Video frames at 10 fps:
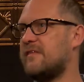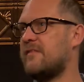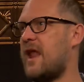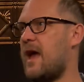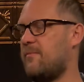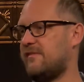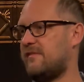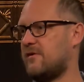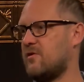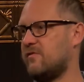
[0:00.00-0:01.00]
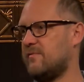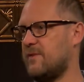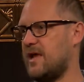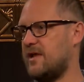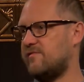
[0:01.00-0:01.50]
thing that happens is it goes to my
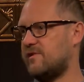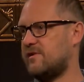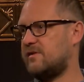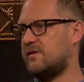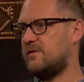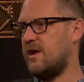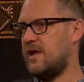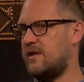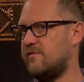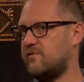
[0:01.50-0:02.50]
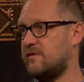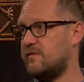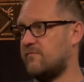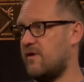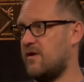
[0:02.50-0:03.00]
agent, and my agent is
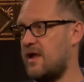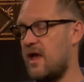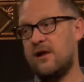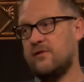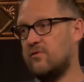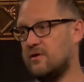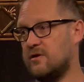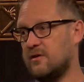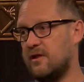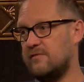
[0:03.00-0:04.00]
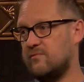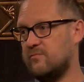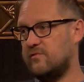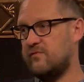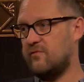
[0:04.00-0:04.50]
a very editorial agent,
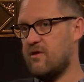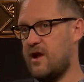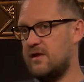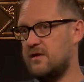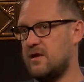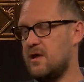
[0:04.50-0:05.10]
which is great,